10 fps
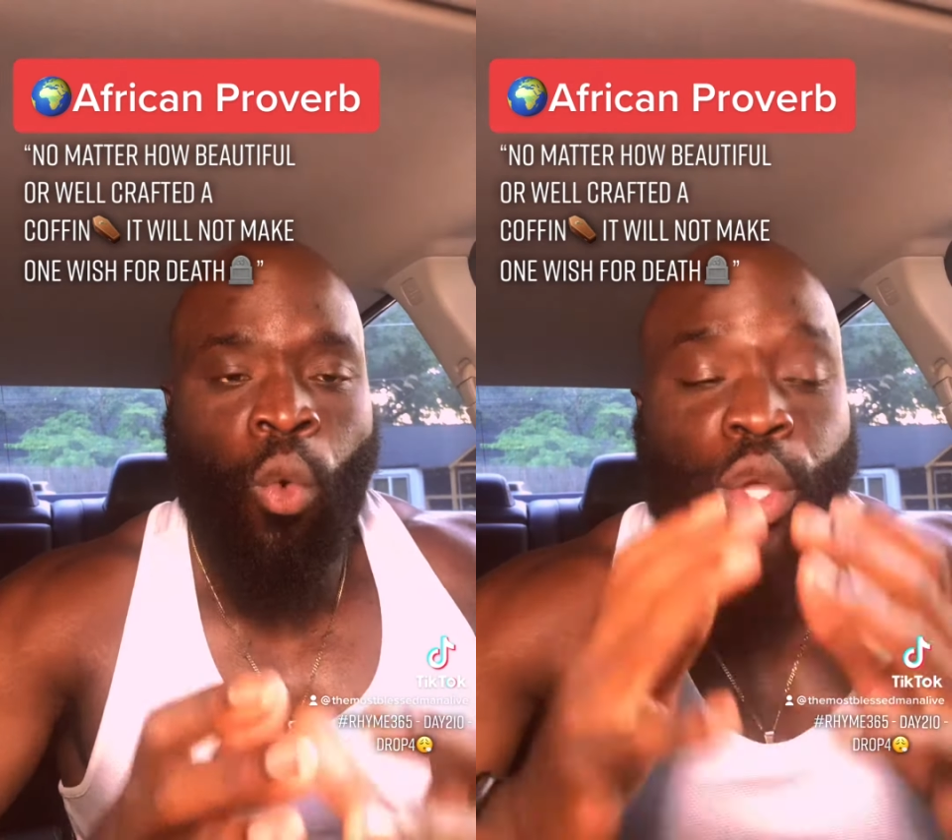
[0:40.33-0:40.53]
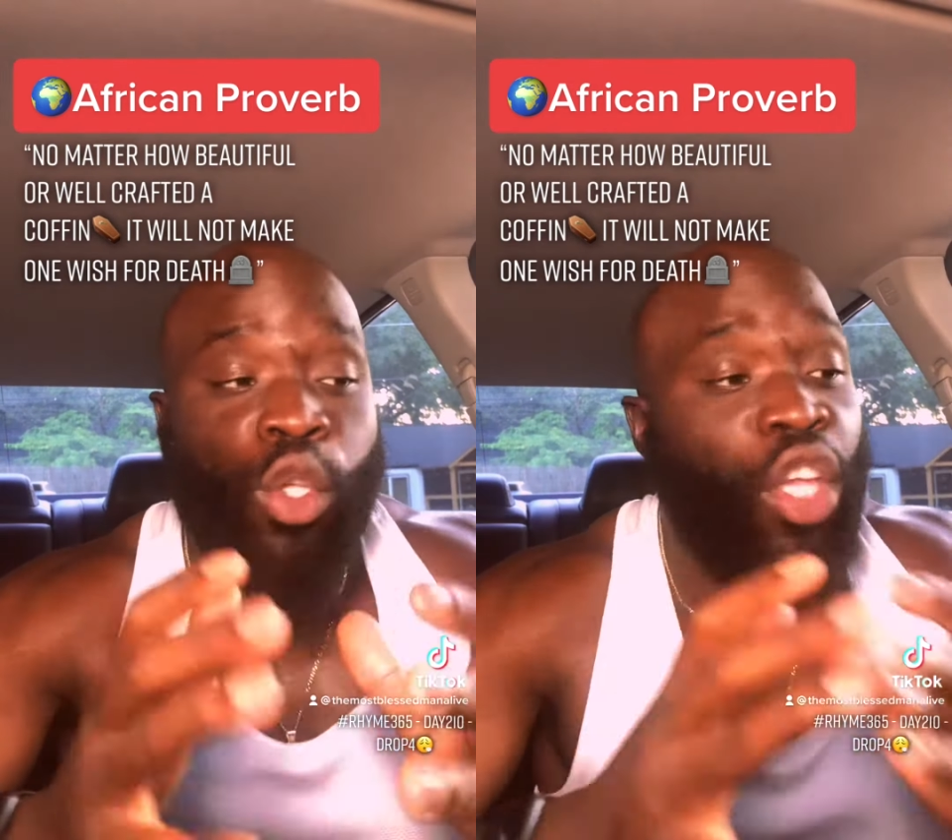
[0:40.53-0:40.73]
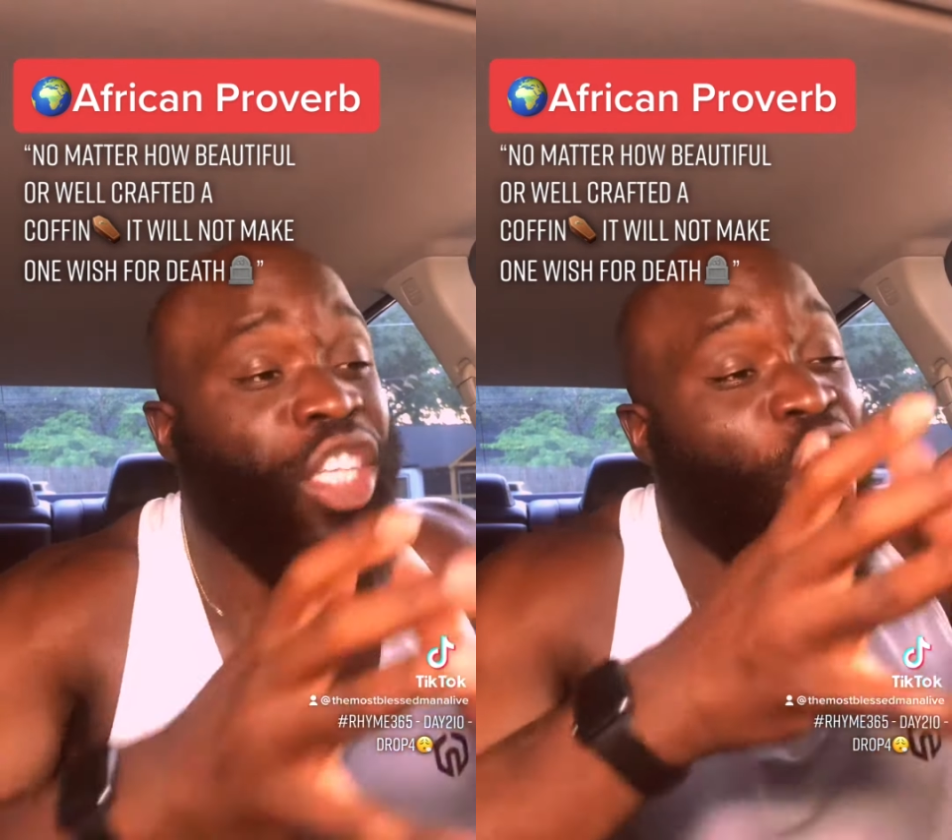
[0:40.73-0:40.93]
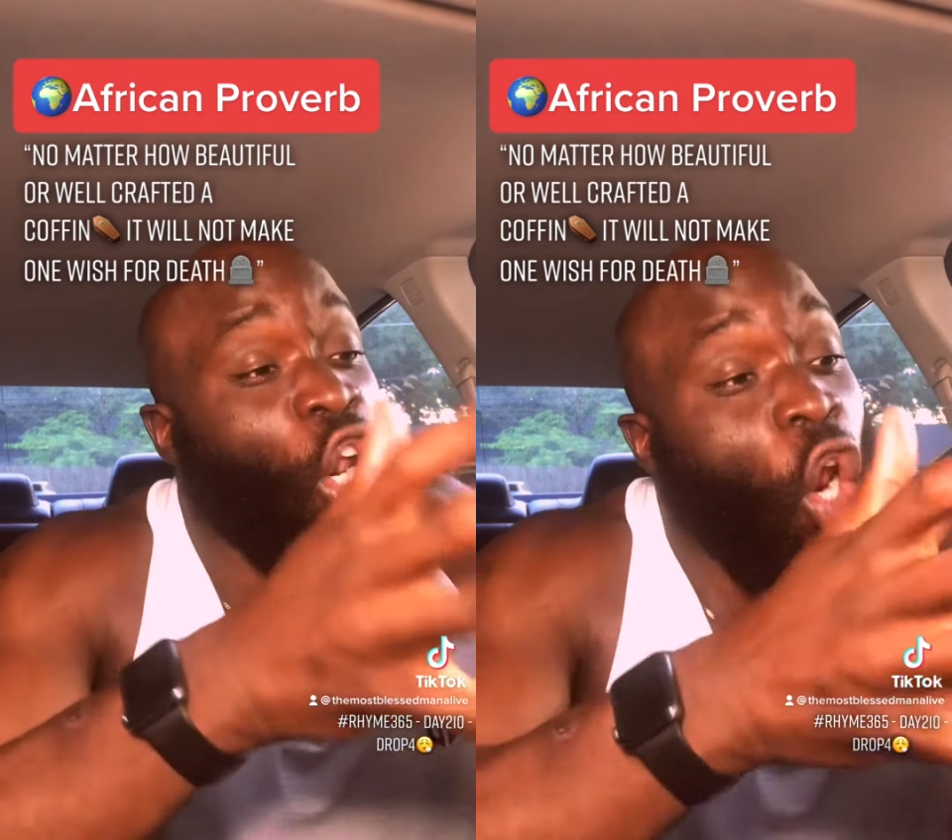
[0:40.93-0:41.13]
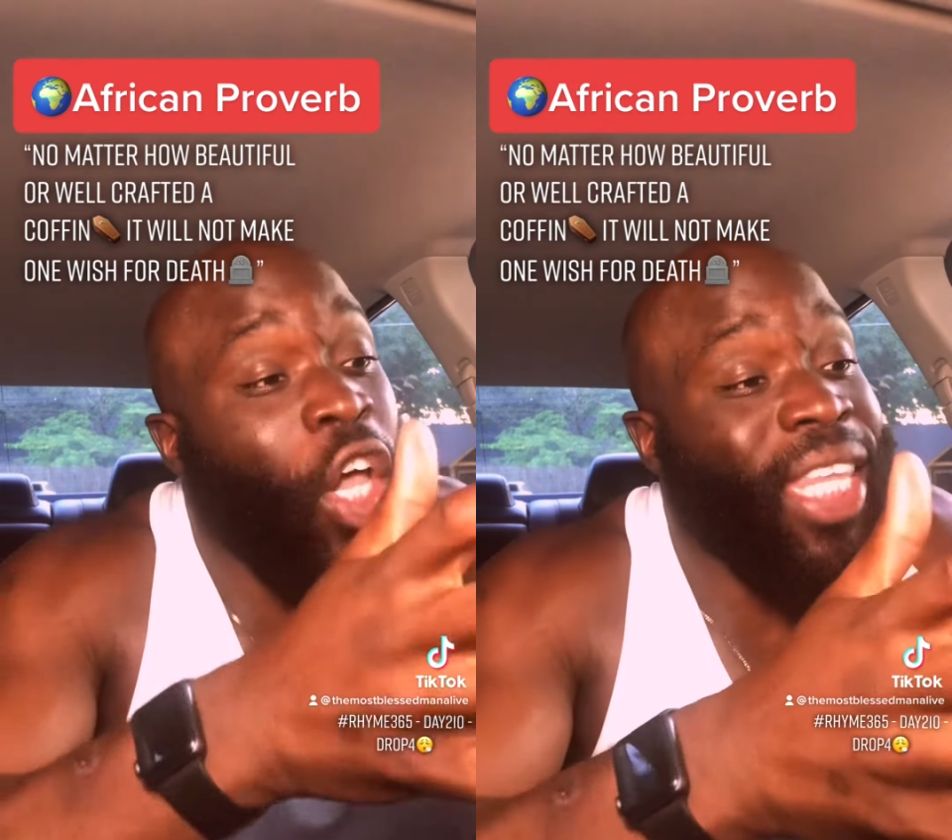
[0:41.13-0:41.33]
when you start to
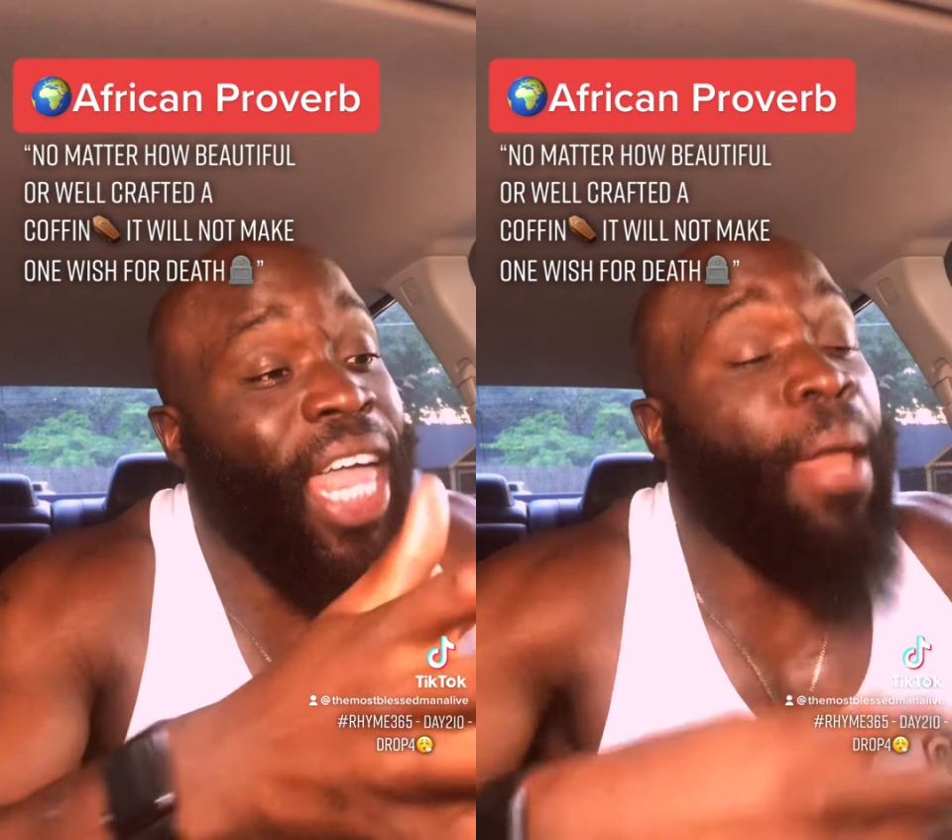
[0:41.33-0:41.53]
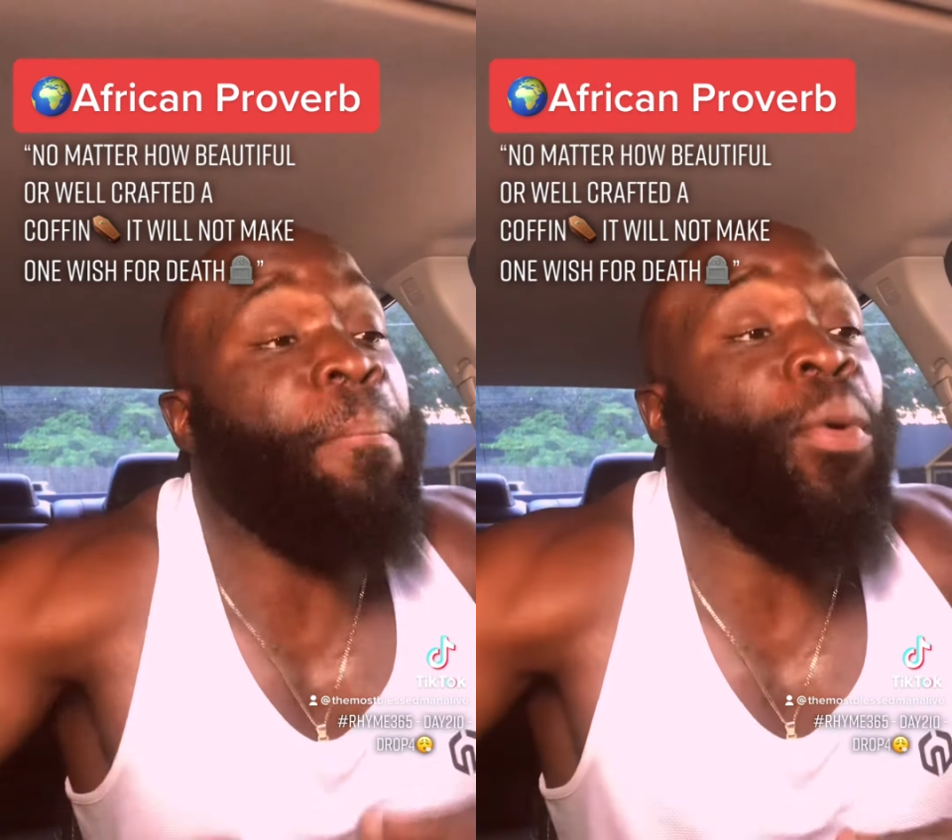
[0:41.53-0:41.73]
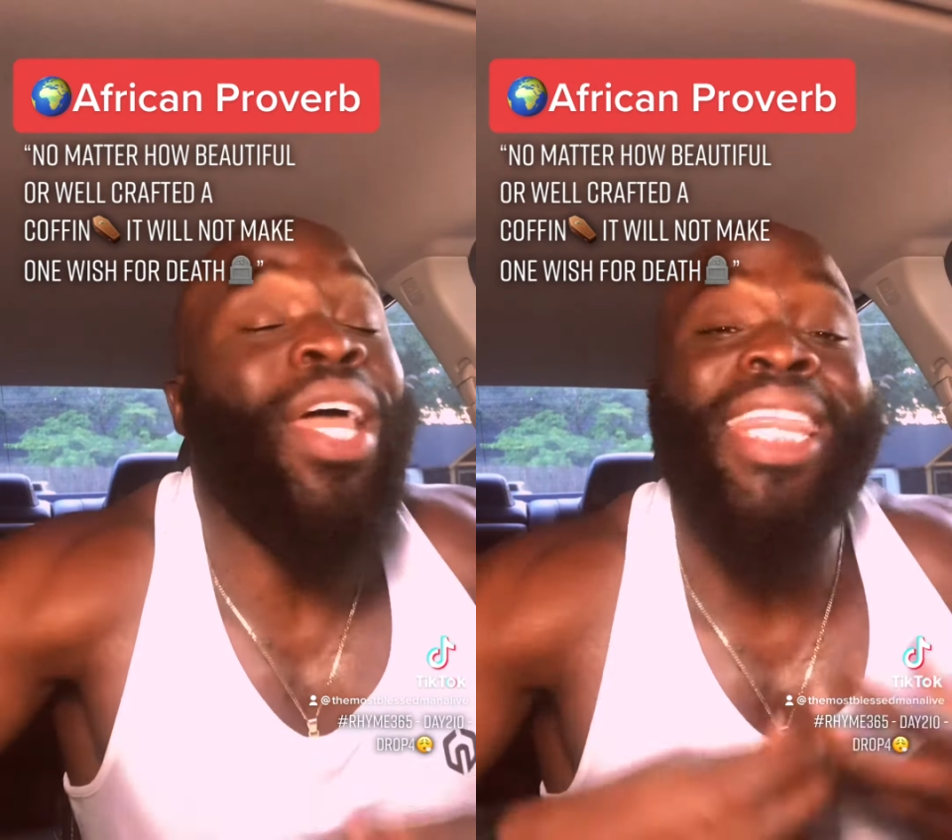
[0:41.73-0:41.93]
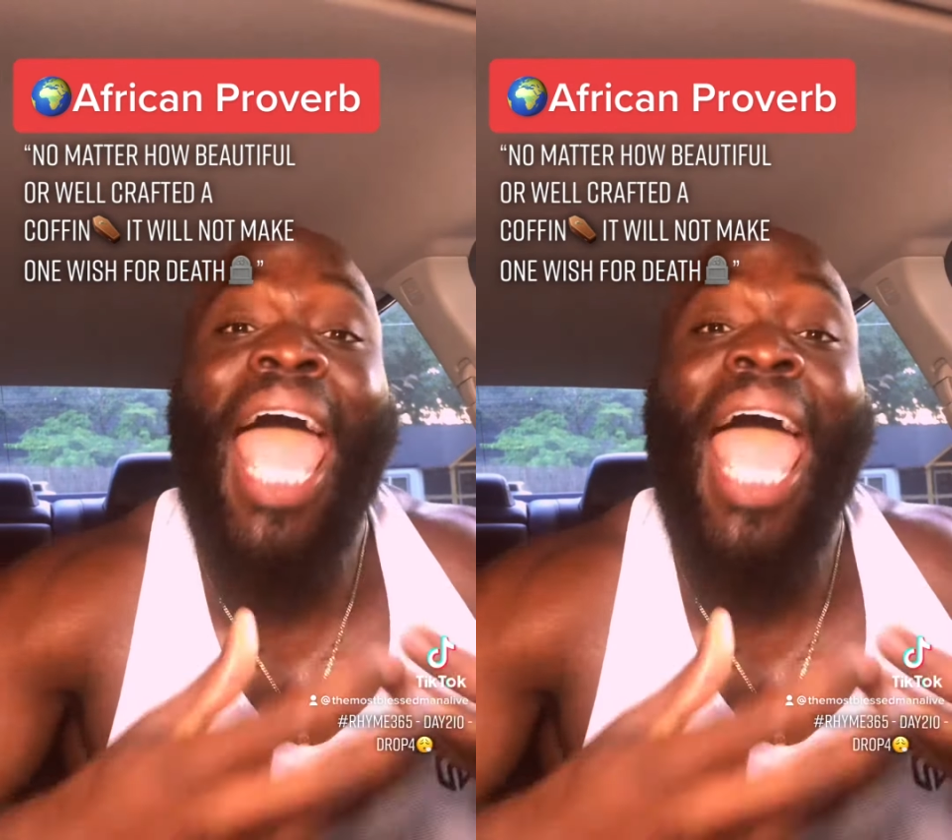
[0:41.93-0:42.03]
look at that breath